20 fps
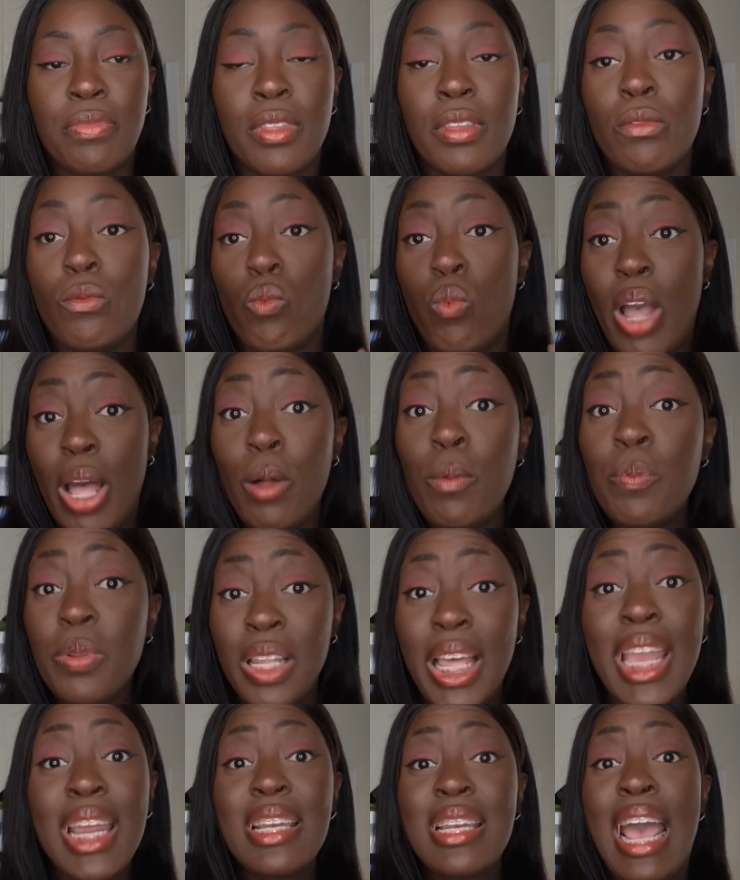well
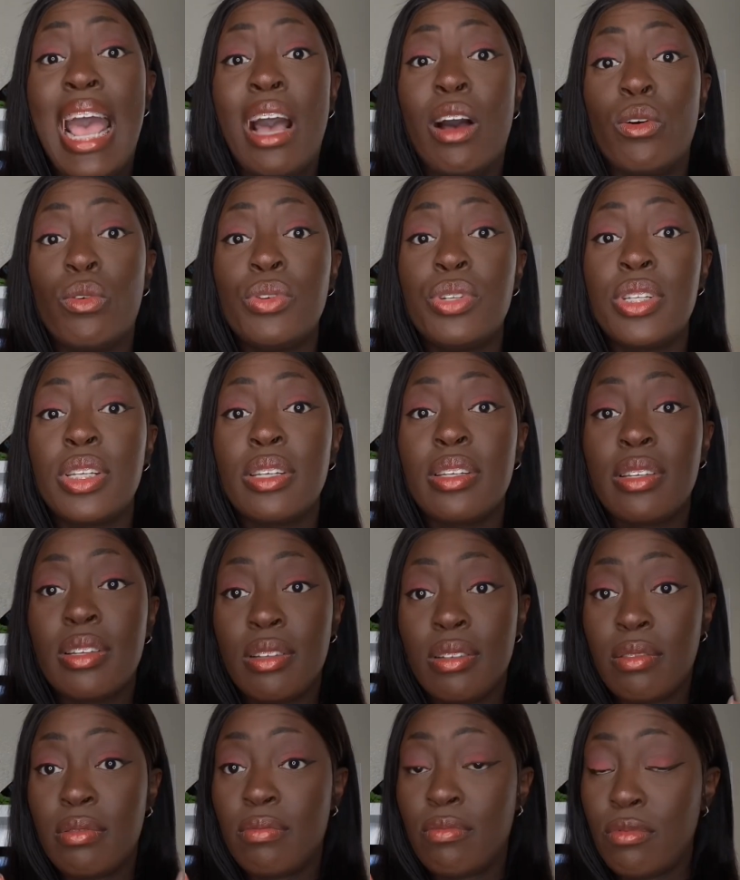planned out,
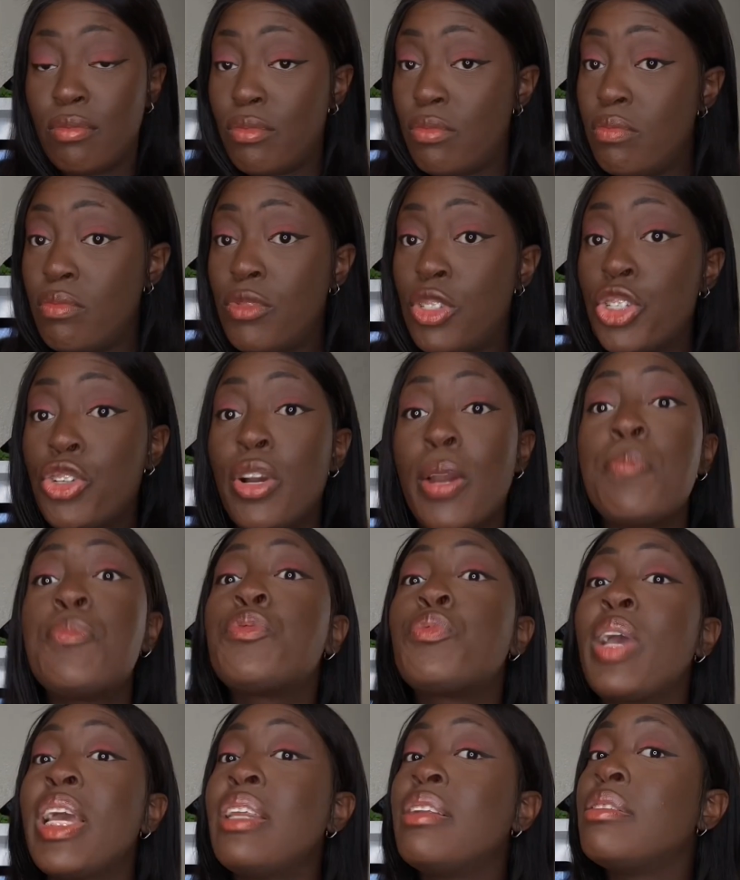script
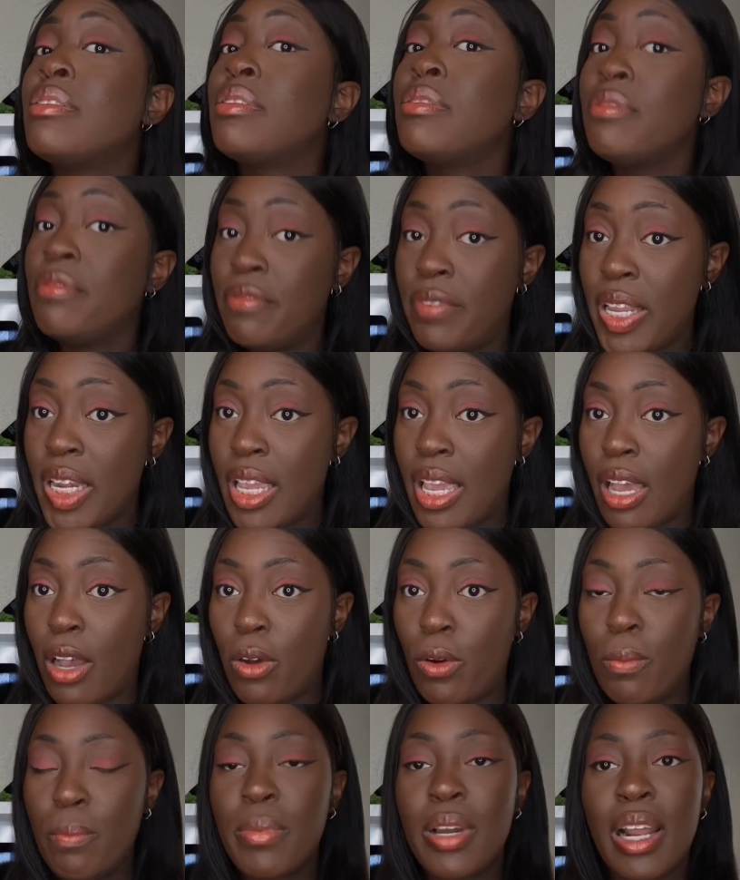written
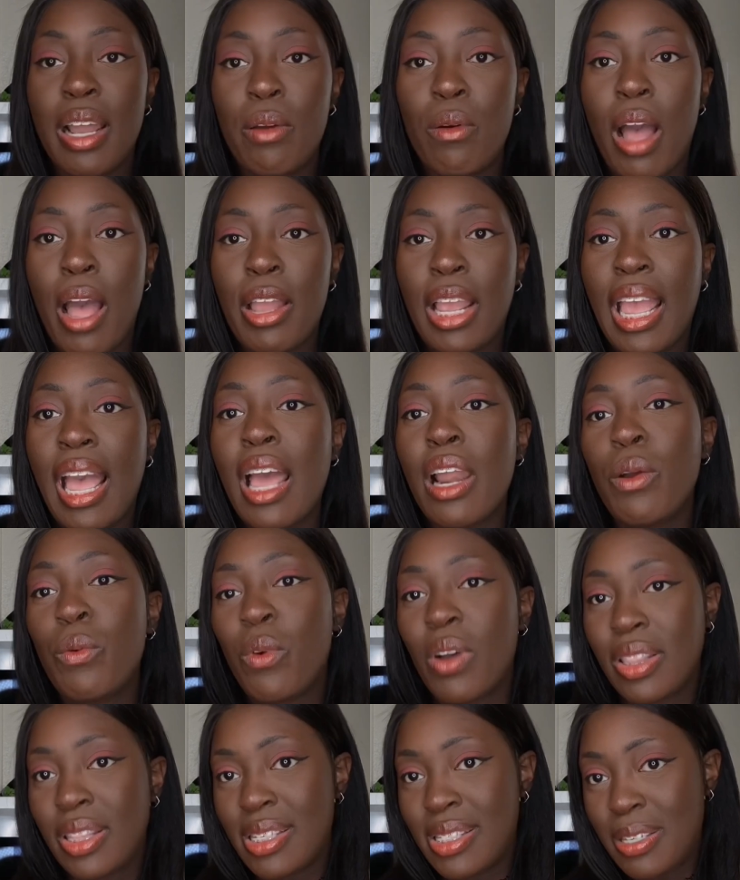video, but I kind of
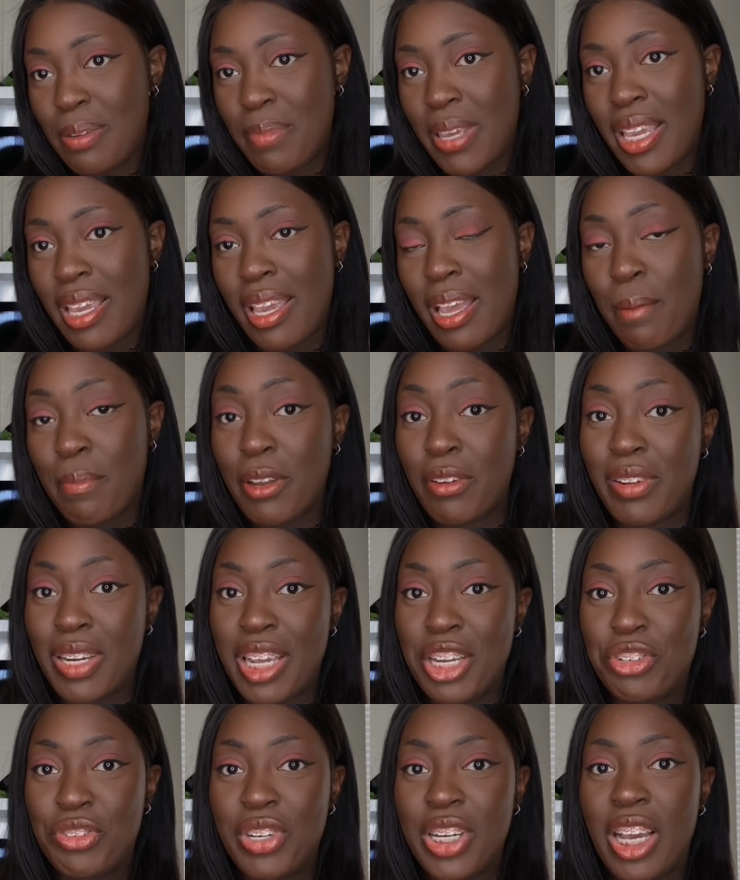want this to be a bit of an
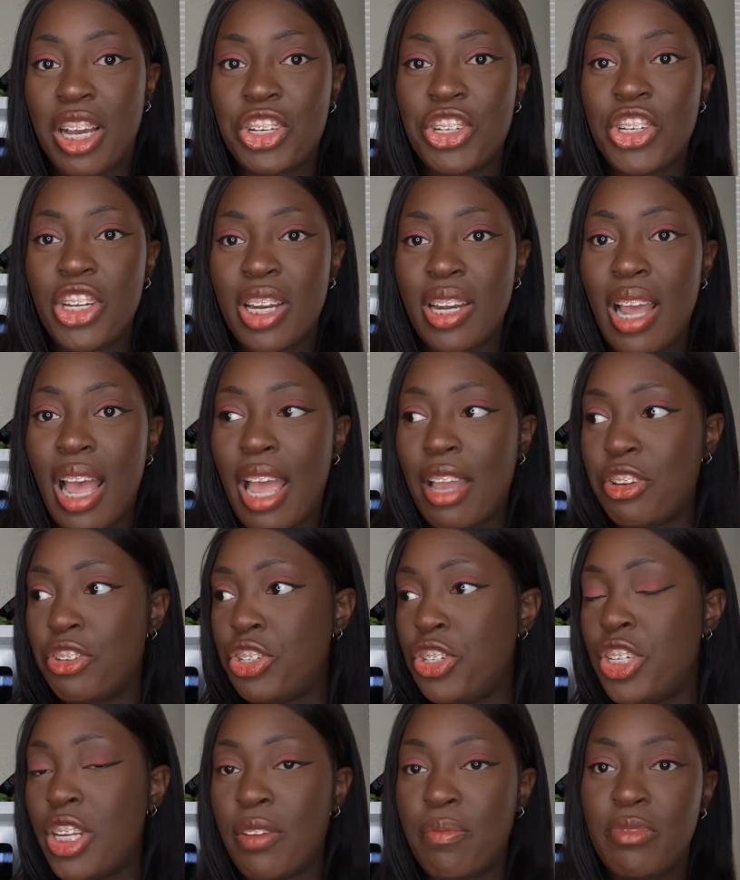introduction. I
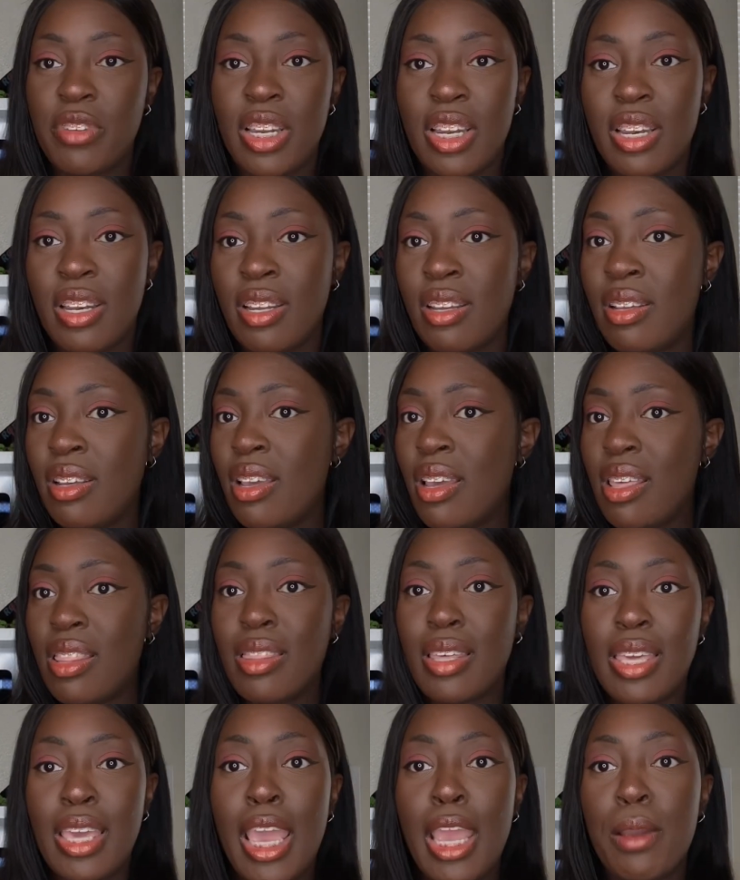shifted
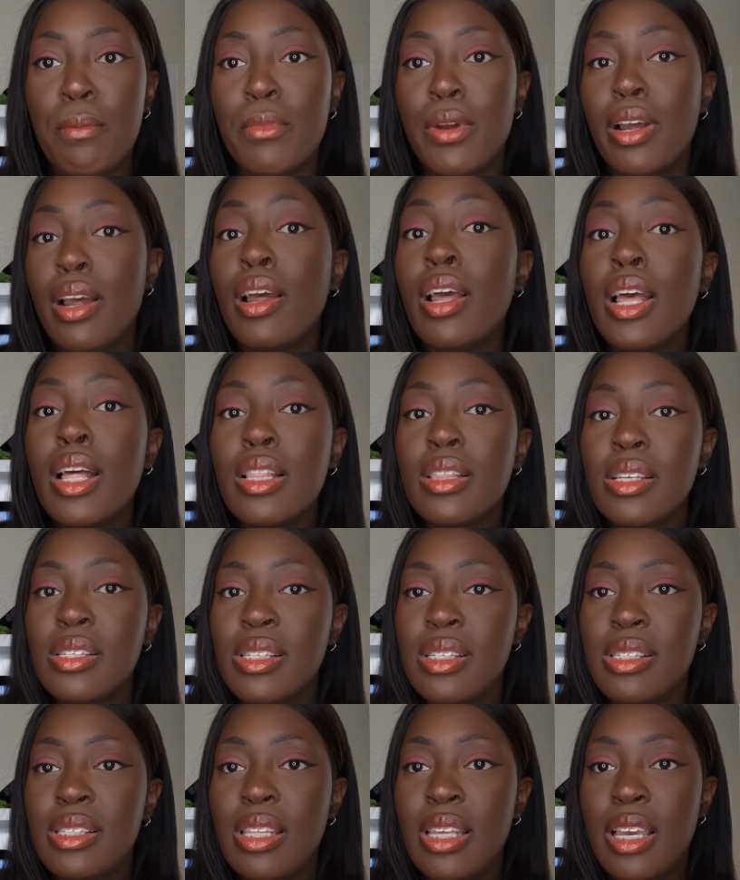the camera. This
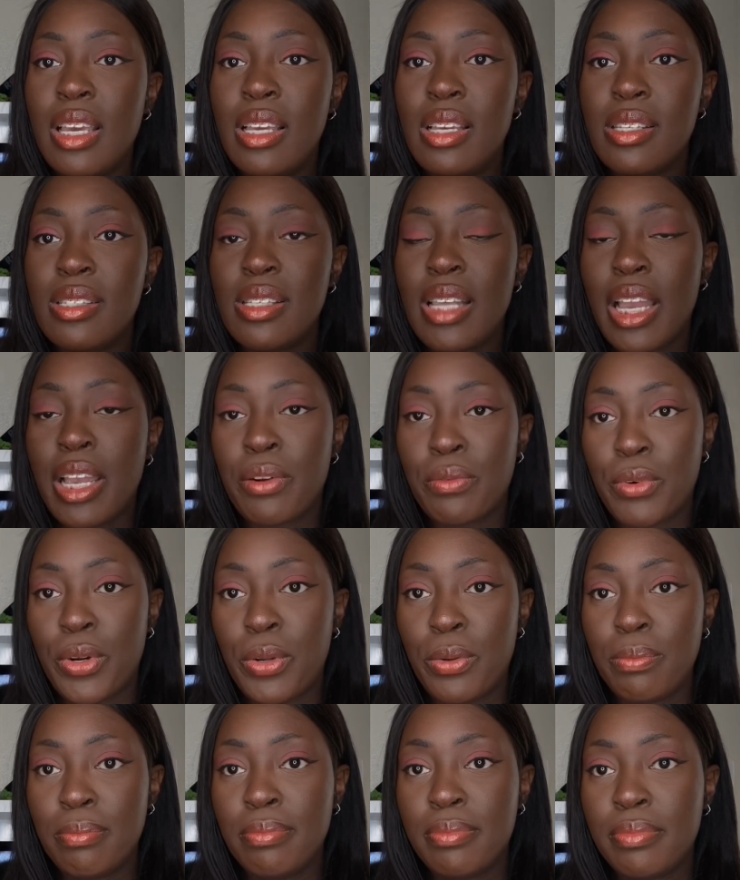is the second
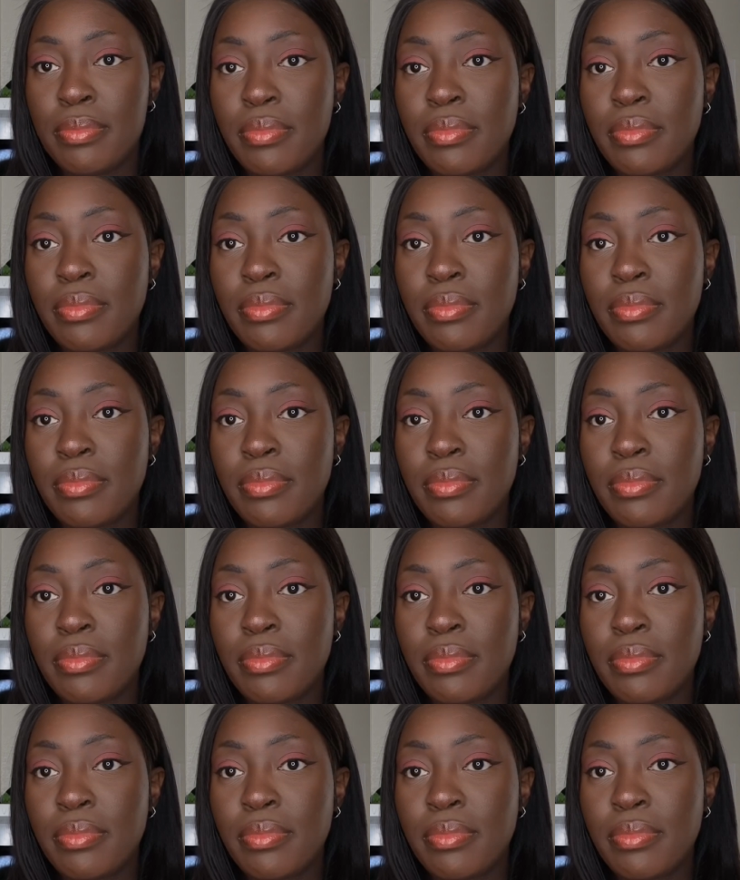room